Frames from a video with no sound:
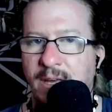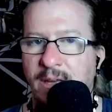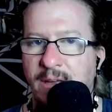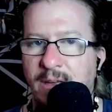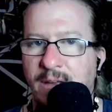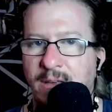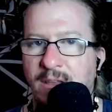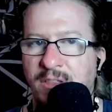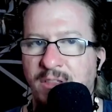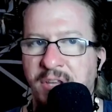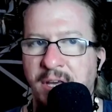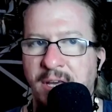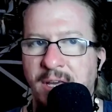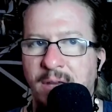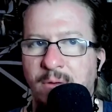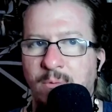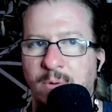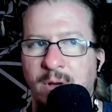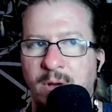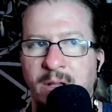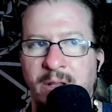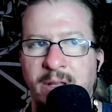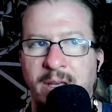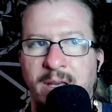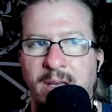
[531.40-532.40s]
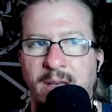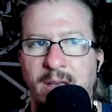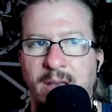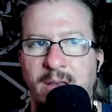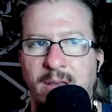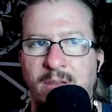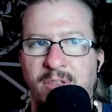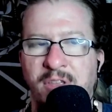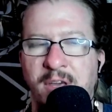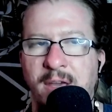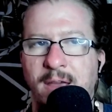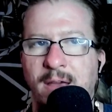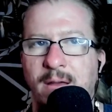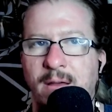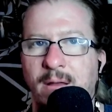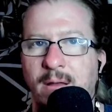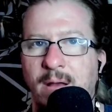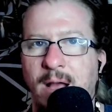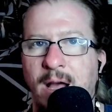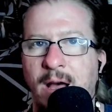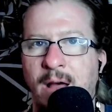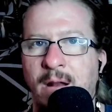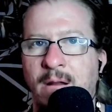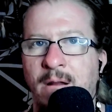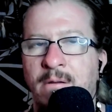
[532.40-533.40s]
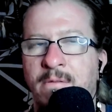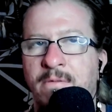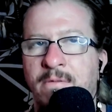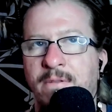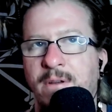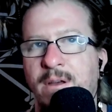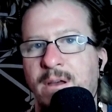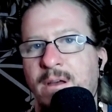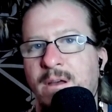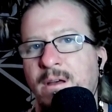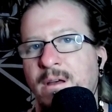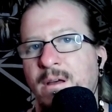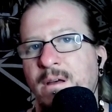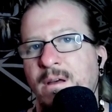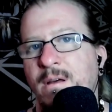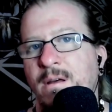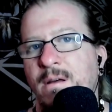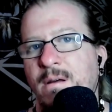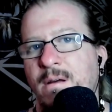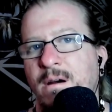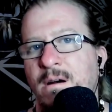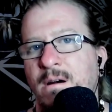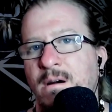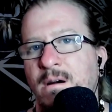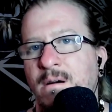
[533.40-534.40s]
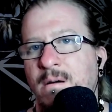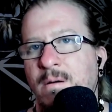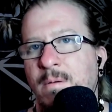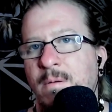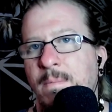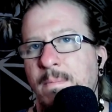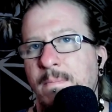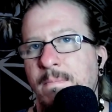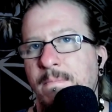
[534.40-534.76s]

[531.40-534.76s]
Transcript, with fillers: it? You think it really? You think it kind of uh,